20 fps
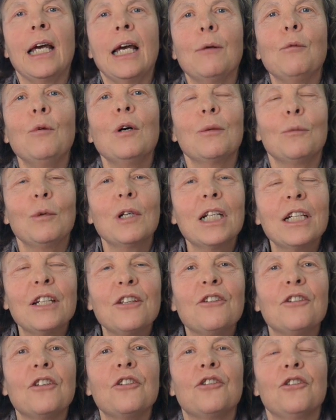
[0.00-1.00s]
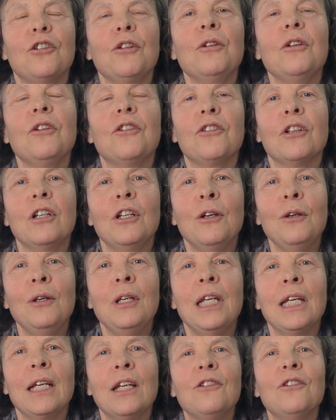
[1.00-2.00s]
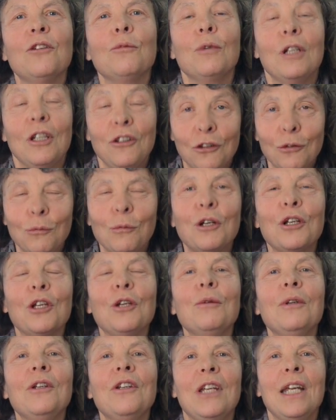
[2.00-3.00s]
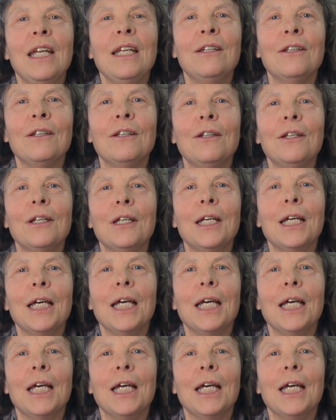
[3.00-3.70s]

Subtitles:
what it is that students are learning. Is it what you intended?